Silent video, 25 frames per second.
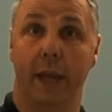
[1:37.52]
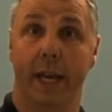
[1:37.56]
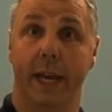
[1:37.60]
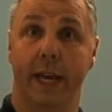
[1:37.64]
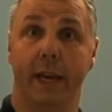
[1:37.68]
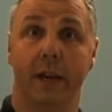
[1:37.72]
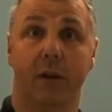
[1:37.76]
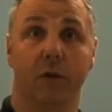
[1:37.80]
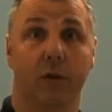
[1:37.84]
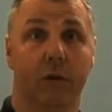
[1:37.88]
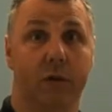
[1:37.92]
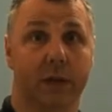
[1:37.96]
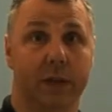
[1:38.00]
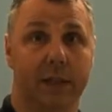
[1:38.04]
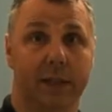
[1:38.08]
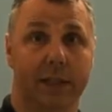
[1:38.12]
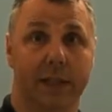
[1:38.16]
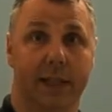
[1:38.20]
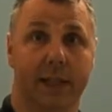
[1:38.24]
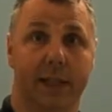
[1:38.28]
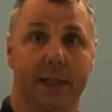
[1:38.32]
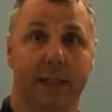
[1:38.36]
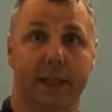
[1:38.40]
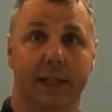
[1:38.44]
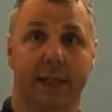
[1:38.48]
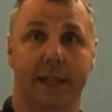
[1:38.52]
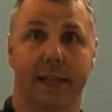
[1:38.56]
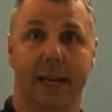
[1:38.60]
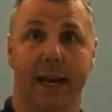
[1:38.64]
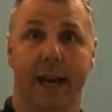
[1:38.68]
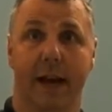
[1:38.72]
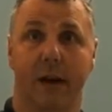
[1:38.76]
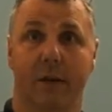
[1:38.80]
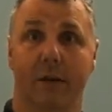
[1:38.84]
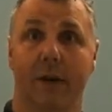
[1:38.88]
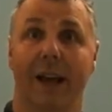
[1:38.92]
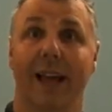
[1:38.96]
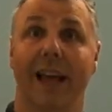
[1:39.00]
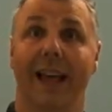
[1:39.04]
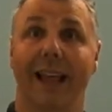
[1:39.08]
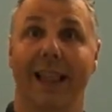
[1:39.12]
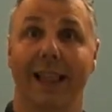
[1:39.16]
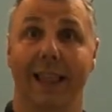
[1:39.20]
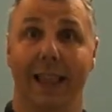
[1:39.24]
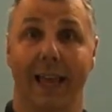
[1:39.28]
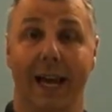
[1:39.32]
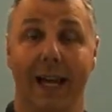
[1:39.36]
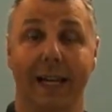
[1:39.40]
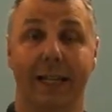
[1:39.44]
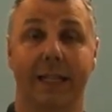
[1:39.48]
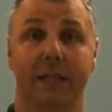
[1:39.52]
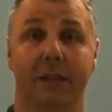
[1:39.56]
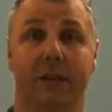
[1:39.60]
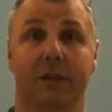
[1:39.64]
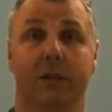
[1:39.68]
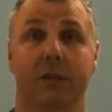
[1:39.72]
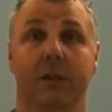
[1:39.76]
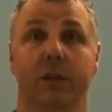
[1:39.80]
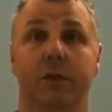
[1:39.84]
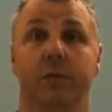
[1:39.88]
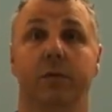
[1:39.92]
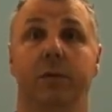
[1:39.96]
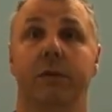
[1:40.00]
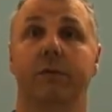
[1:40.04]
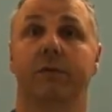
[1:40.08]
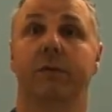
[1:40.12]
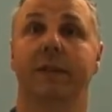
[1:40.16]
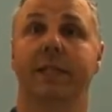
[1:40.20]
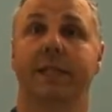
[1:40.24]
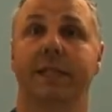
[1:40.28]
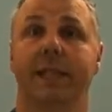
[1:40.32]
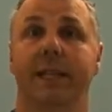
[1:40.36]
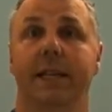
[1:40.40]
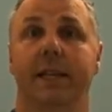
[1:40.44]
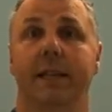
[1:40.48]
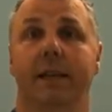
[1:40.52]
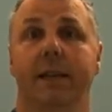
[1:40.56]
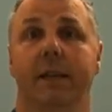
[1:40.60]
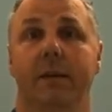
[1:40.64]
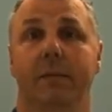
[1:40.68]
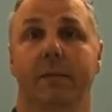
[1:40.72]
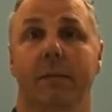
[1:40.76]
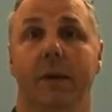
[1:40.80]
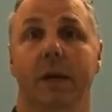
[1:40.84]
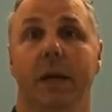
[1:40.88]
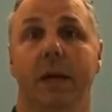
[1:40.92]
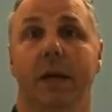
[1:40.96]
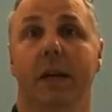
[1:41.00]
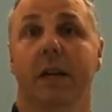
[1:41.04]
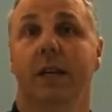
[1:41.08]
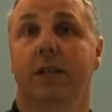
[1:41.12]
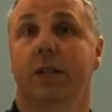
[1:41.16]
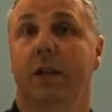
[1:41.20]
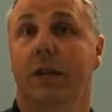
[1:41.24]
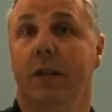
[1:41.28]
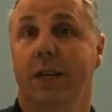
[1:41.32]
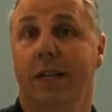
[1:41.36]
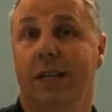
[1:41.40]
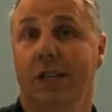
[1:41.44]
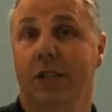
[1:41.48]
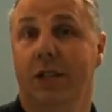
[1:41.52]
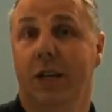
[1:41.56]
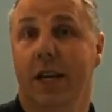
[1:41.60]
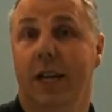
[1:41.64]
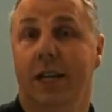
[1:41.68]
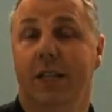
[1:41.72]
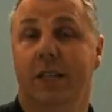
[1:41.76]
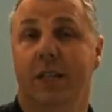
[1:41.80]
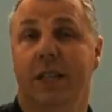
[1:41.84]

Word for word: in or the ceiling down. Lighter colours will recede them. So you can change